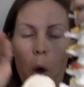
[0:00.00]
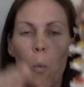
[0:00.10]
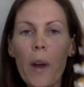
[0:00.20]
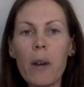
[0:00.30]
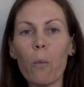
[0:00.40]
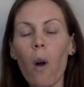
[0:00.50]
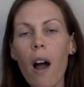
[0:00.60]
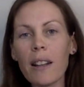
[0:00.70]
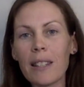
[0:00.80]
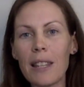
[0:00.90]
When it
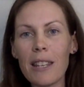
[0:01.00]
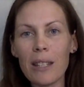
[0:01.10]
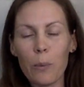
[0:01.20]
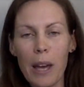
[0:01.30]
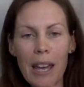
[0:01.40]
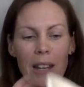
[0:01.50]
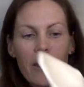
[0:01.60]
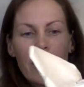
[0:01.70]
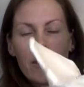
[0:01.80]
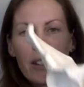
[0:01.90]
rocks this way,
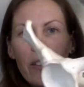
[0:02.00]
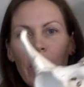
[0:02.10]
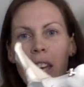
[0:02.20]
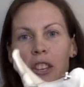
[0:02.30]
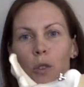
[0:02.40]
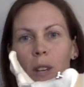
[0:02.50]
you